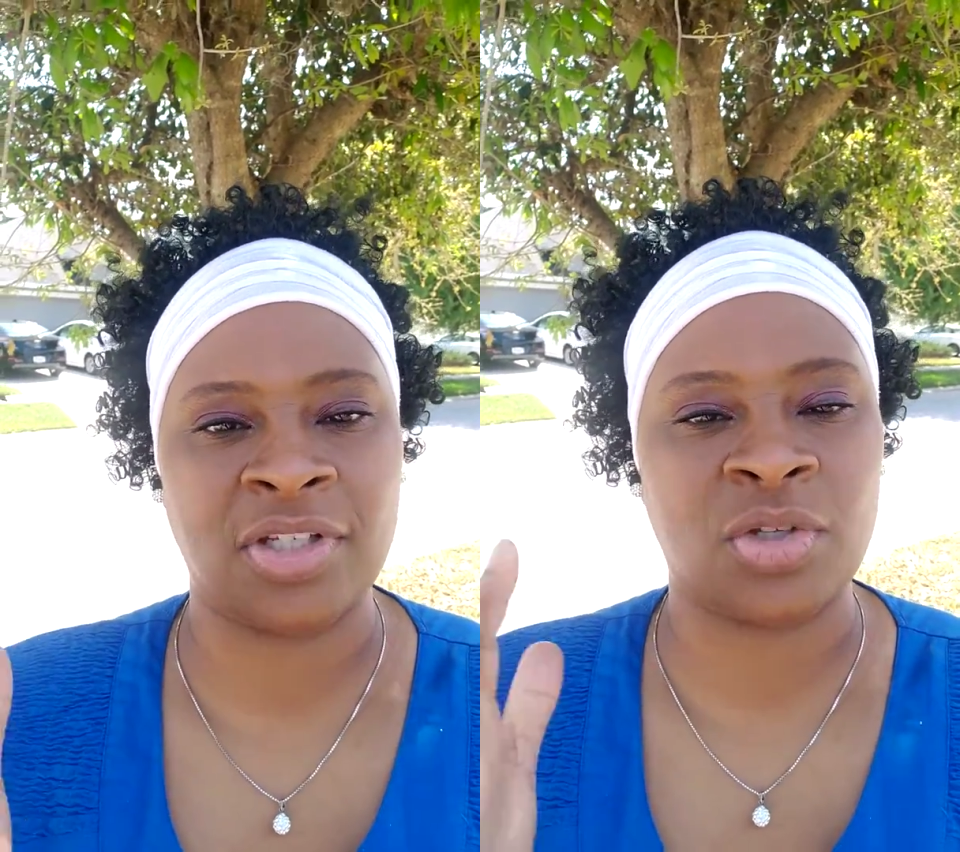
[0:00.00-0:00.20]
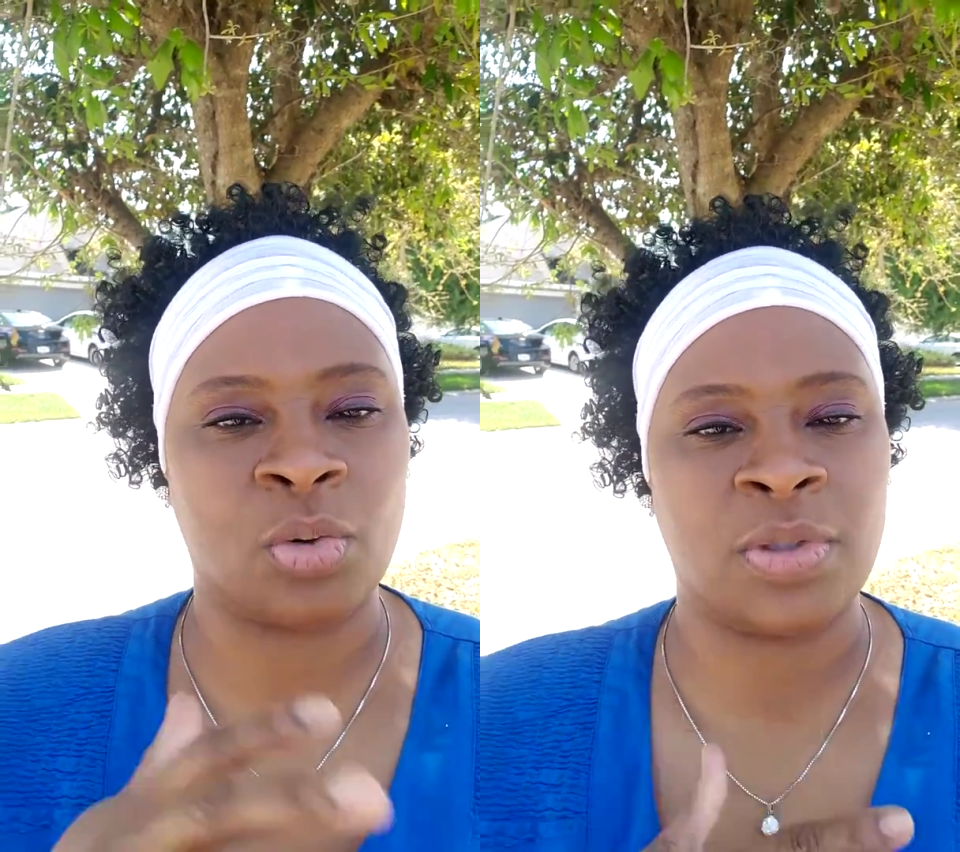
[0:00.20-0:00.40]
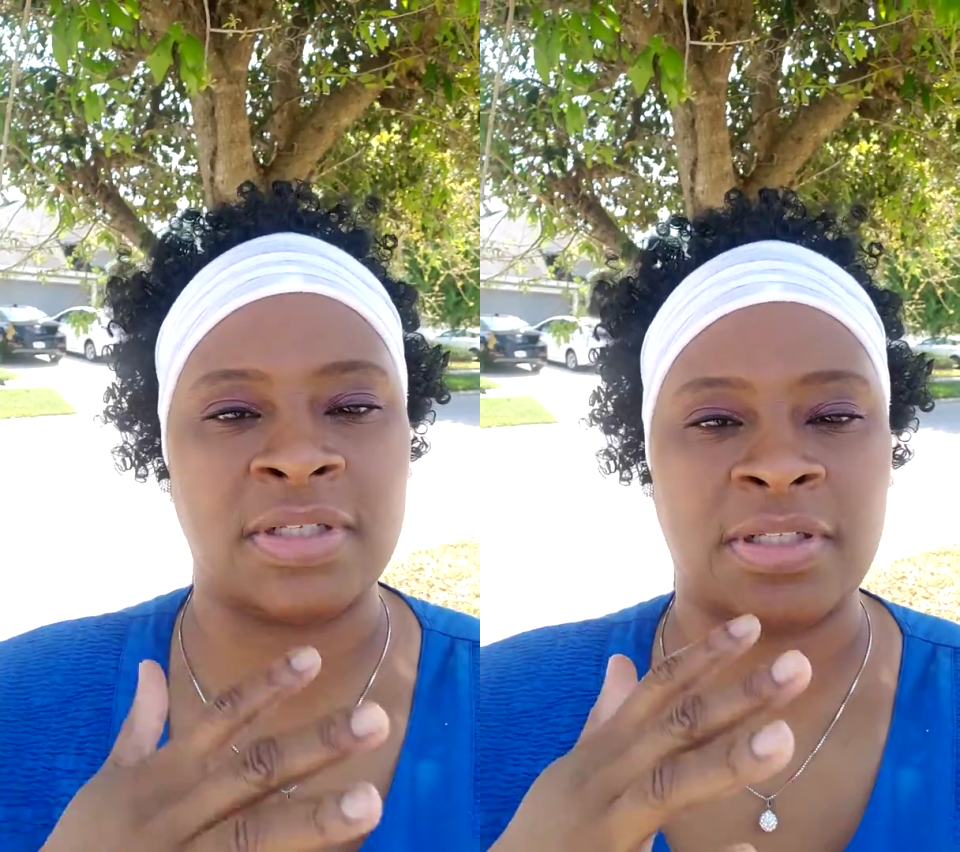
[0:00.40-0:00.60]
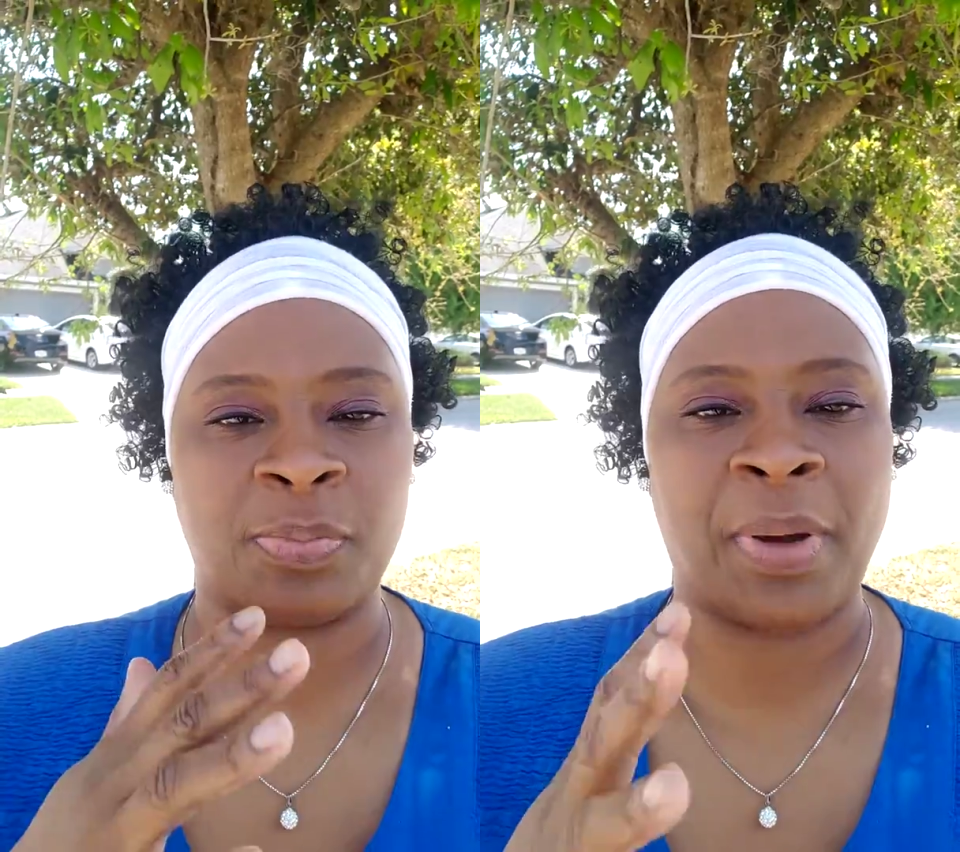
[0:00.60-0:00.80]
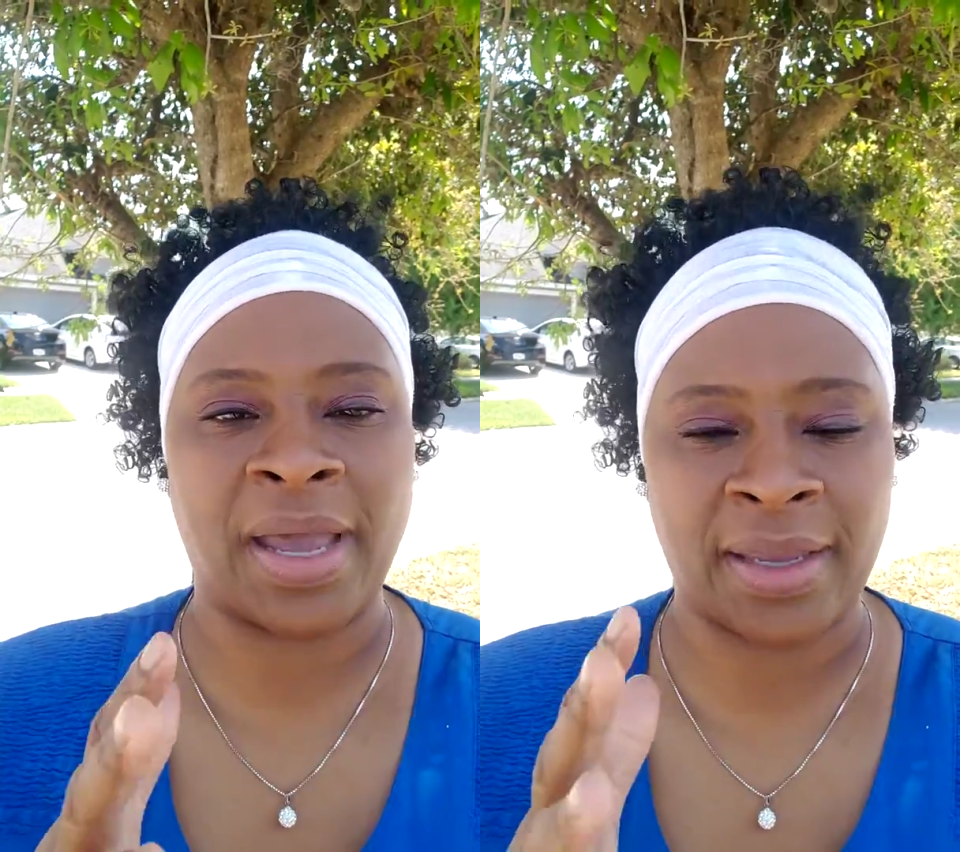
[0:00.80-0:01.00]
So
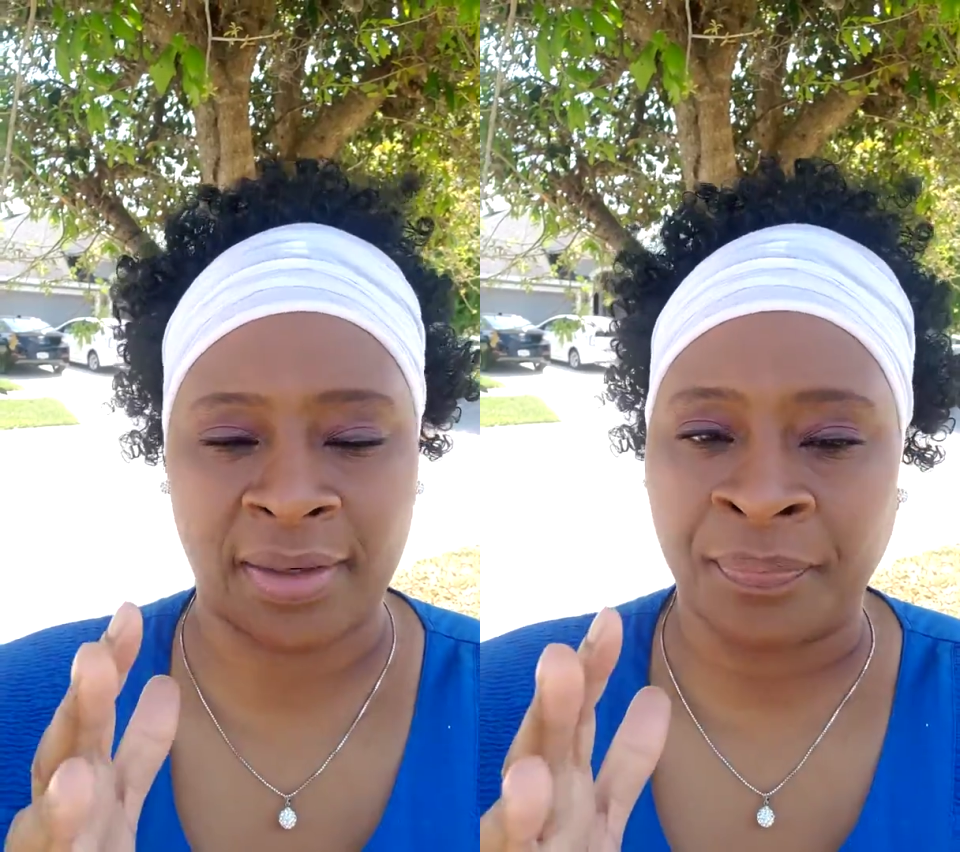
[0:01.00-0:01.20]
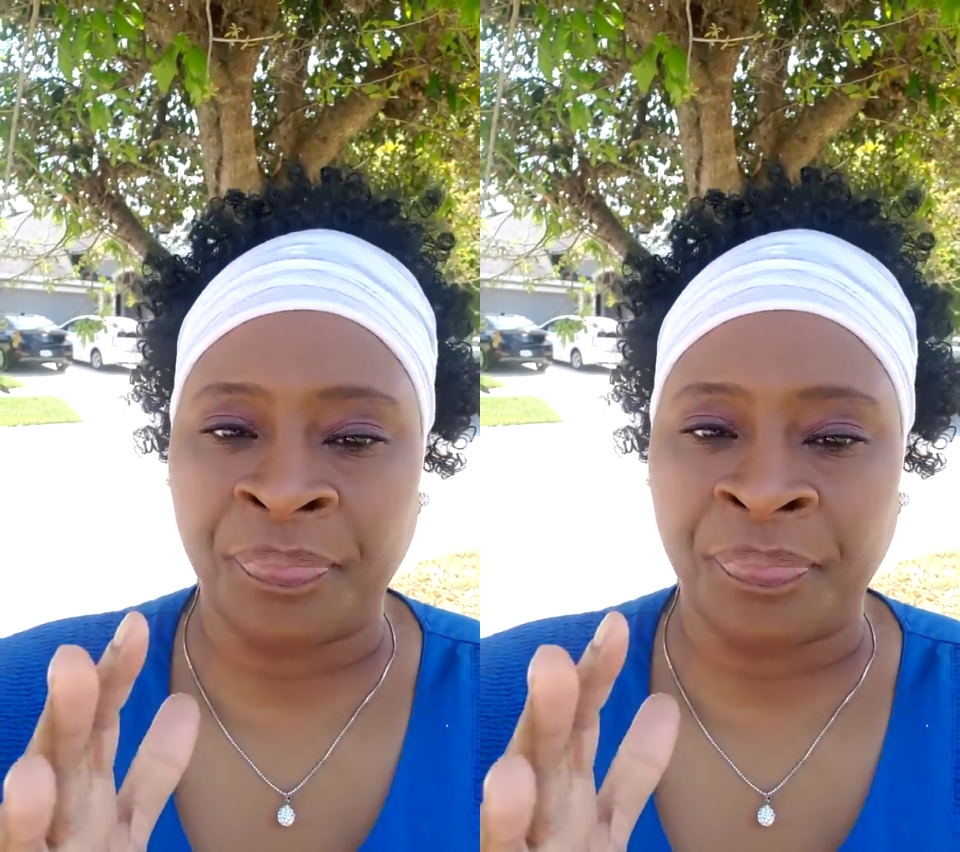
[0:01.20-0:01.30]
despite